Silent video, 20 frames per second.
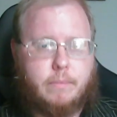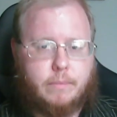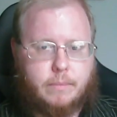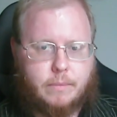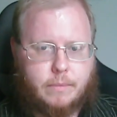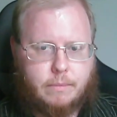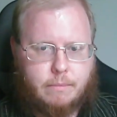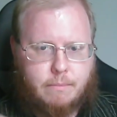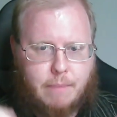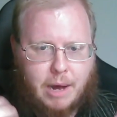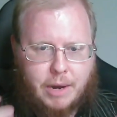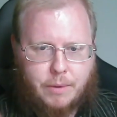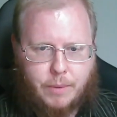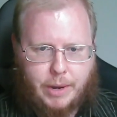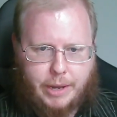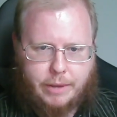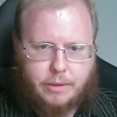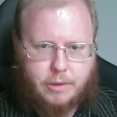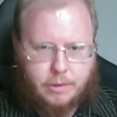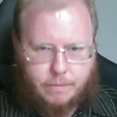
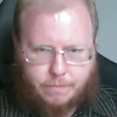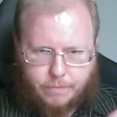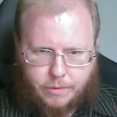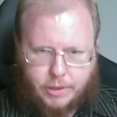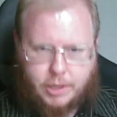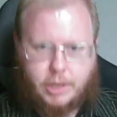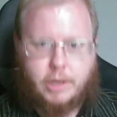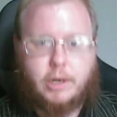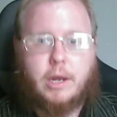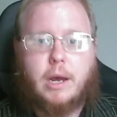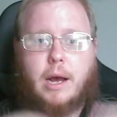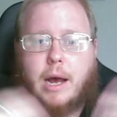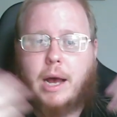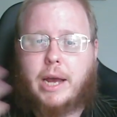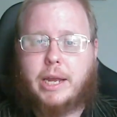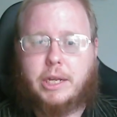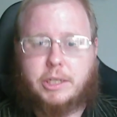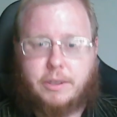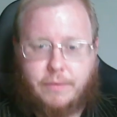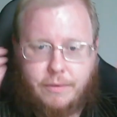Manwe, the, the
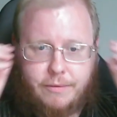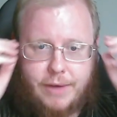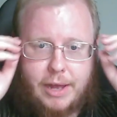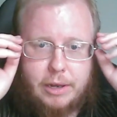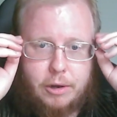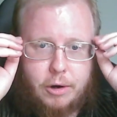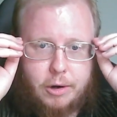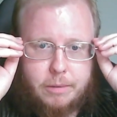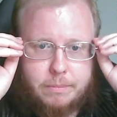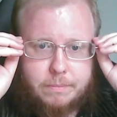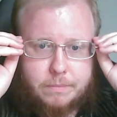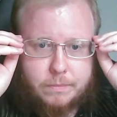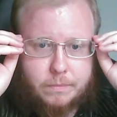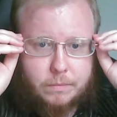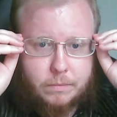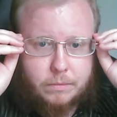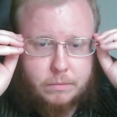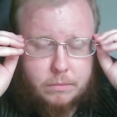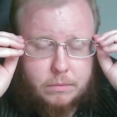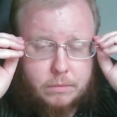highest of the Valar,
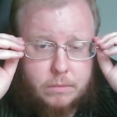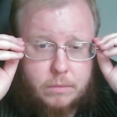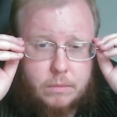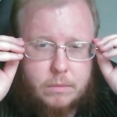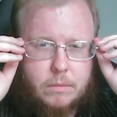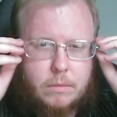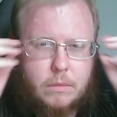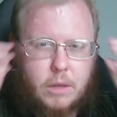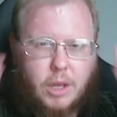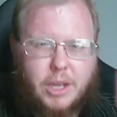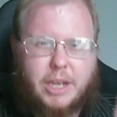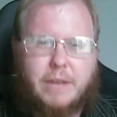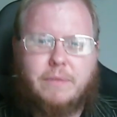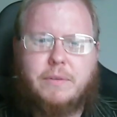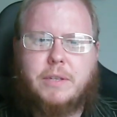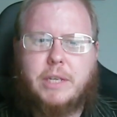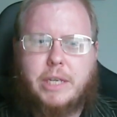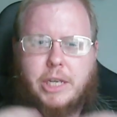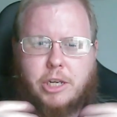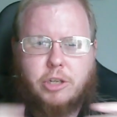
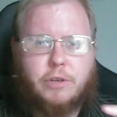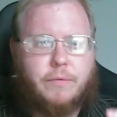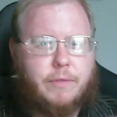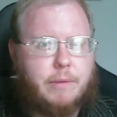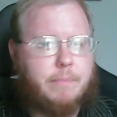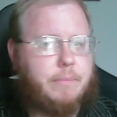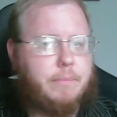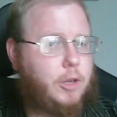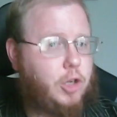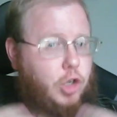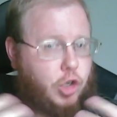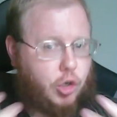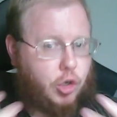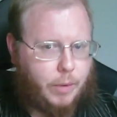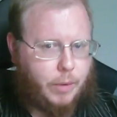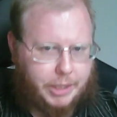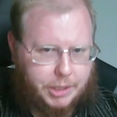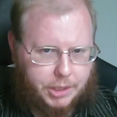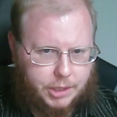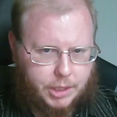gives each of them the
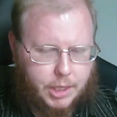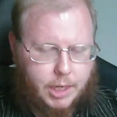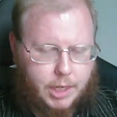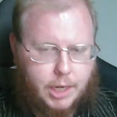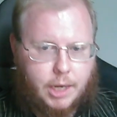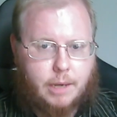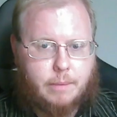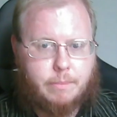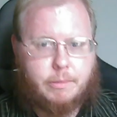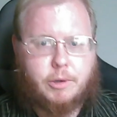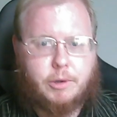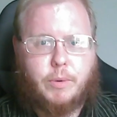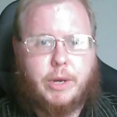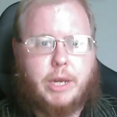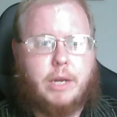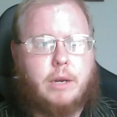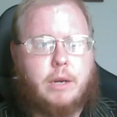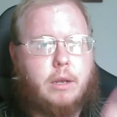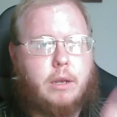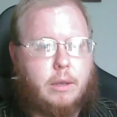choice
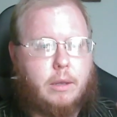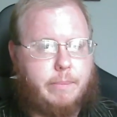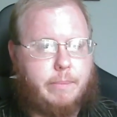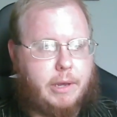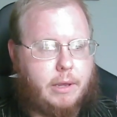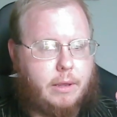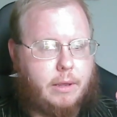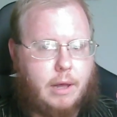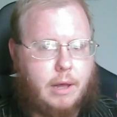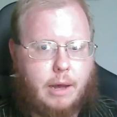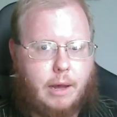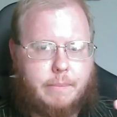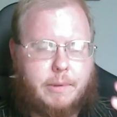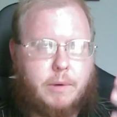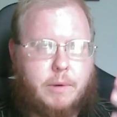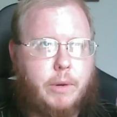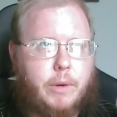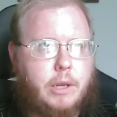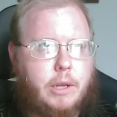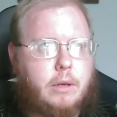between be, uh,
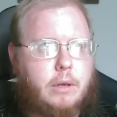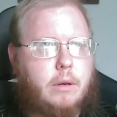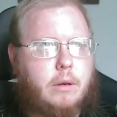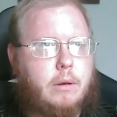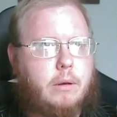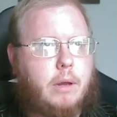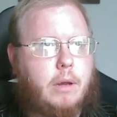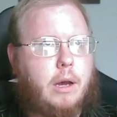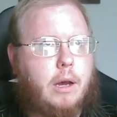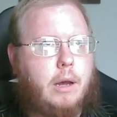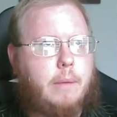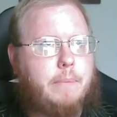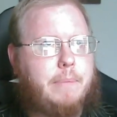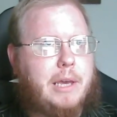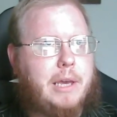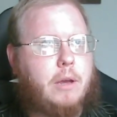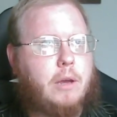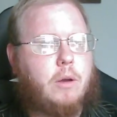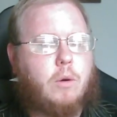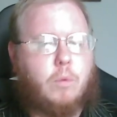between uh,
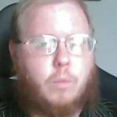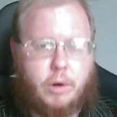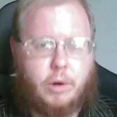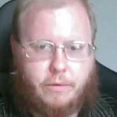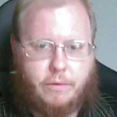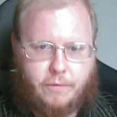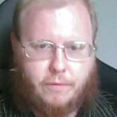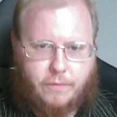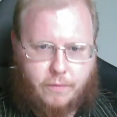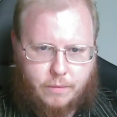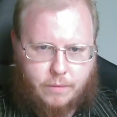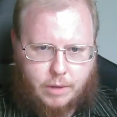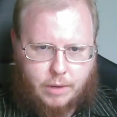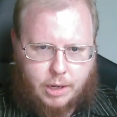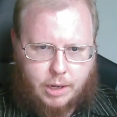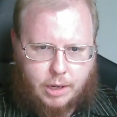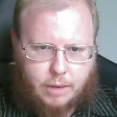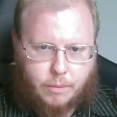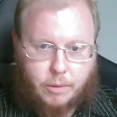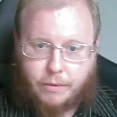being one of
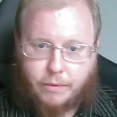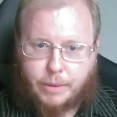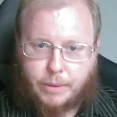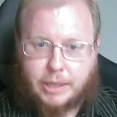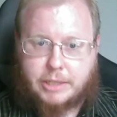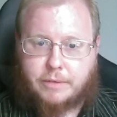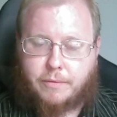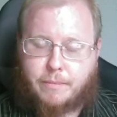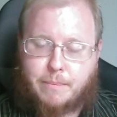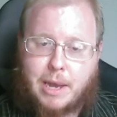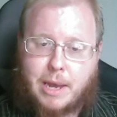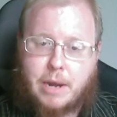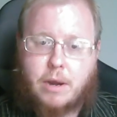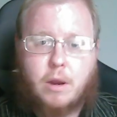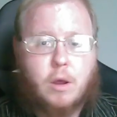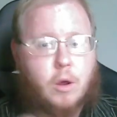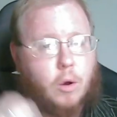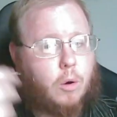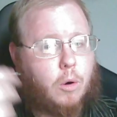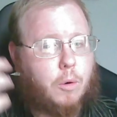uh, one of the race of men
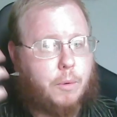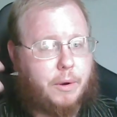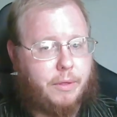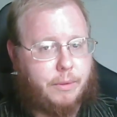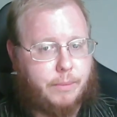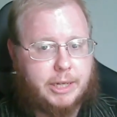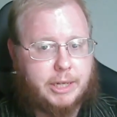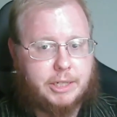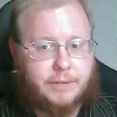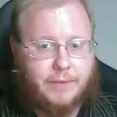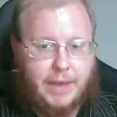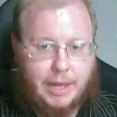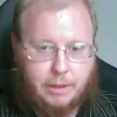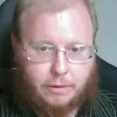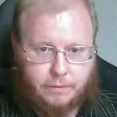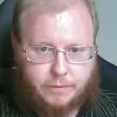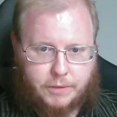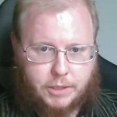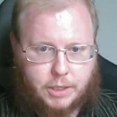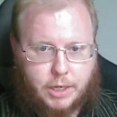or one of the race of
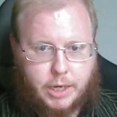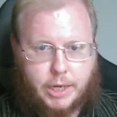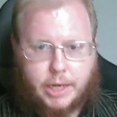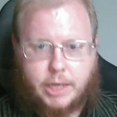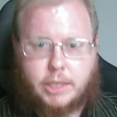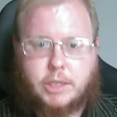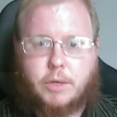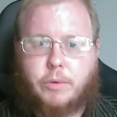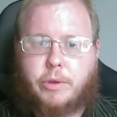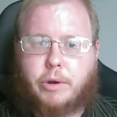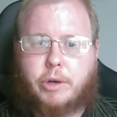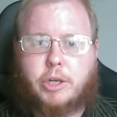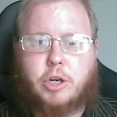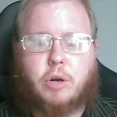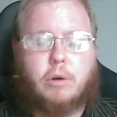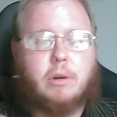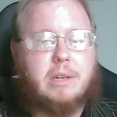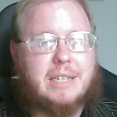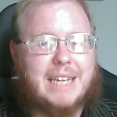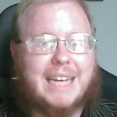elves, and so their
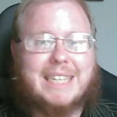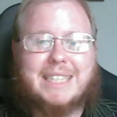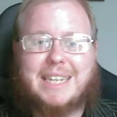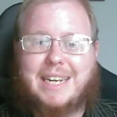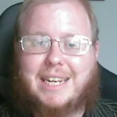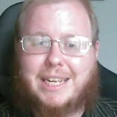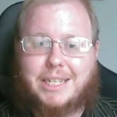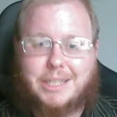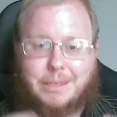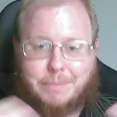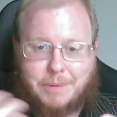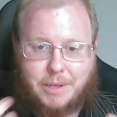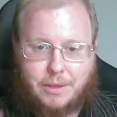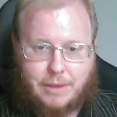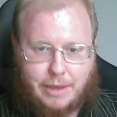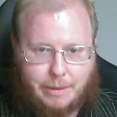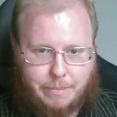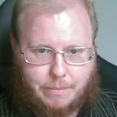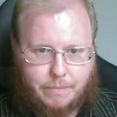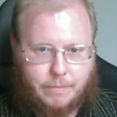eternal destiny is up to
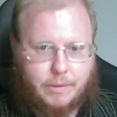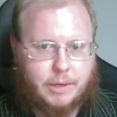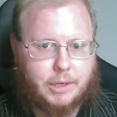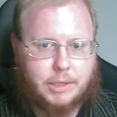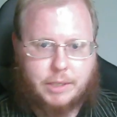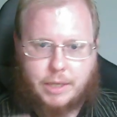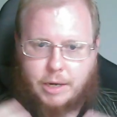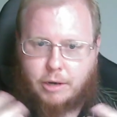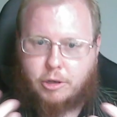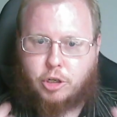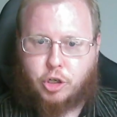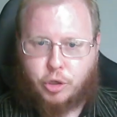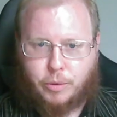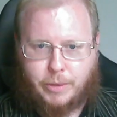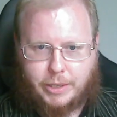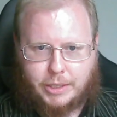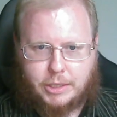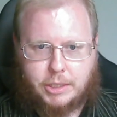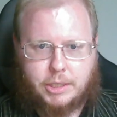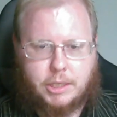them. That is their
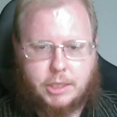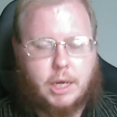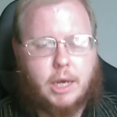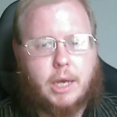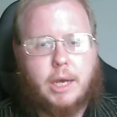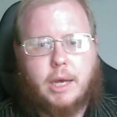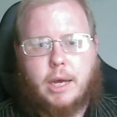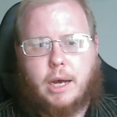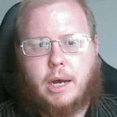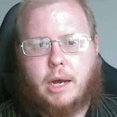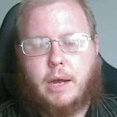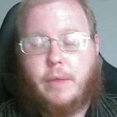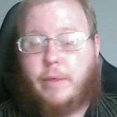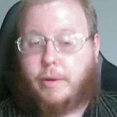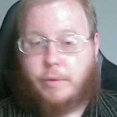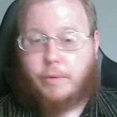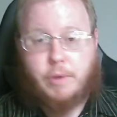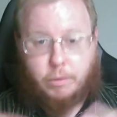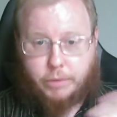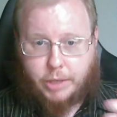choice, uh, and
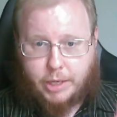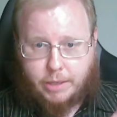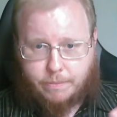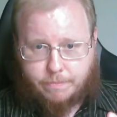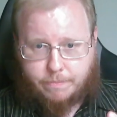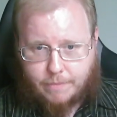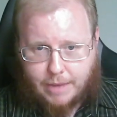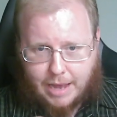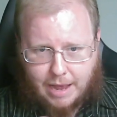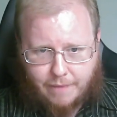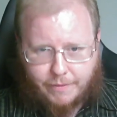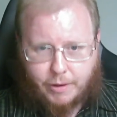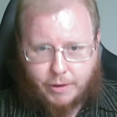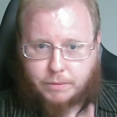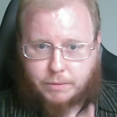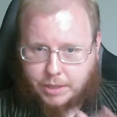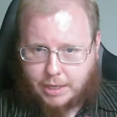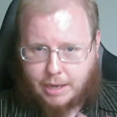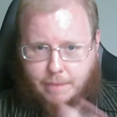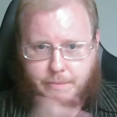they're the only half
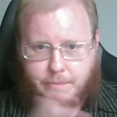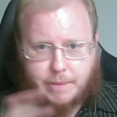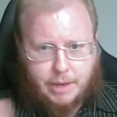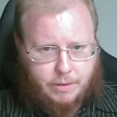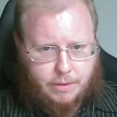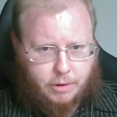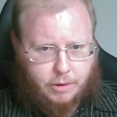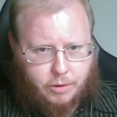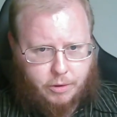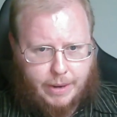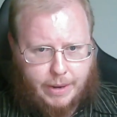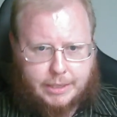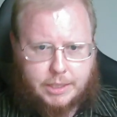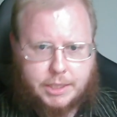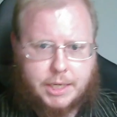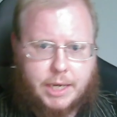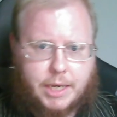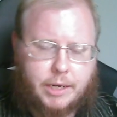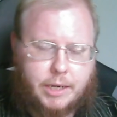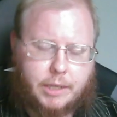elves, them and their direct
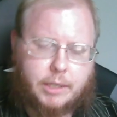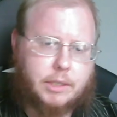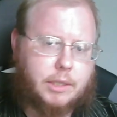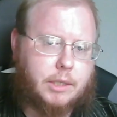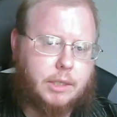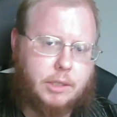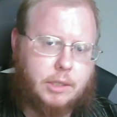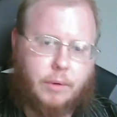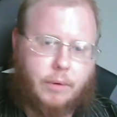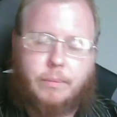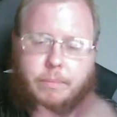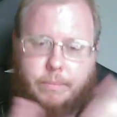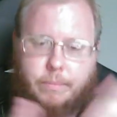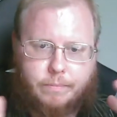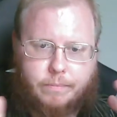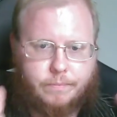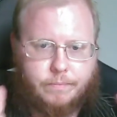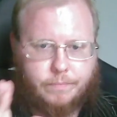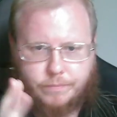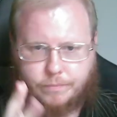descendants. So,
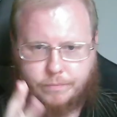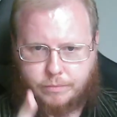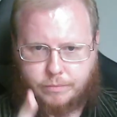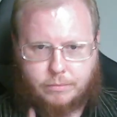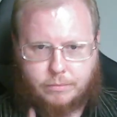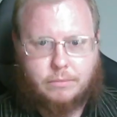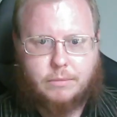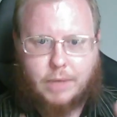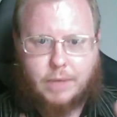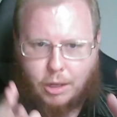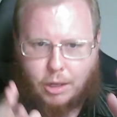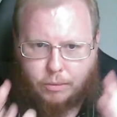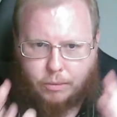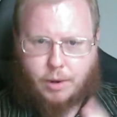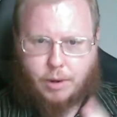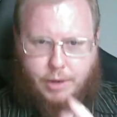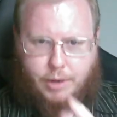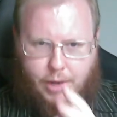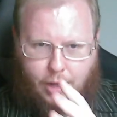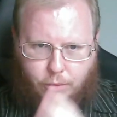
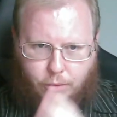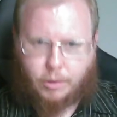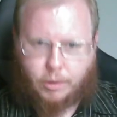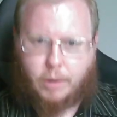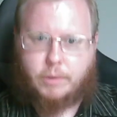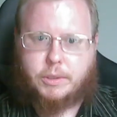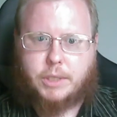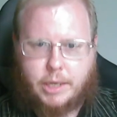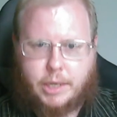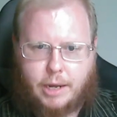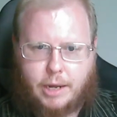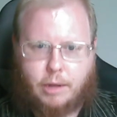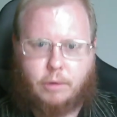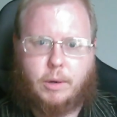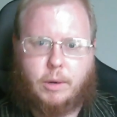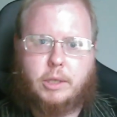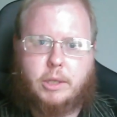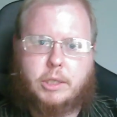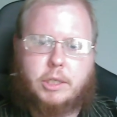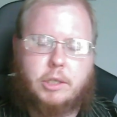Elrond, Elros, and
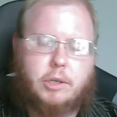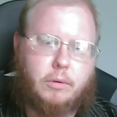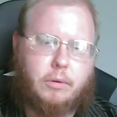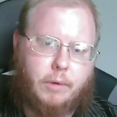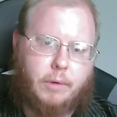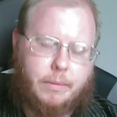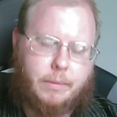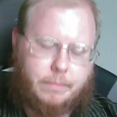Elrond's children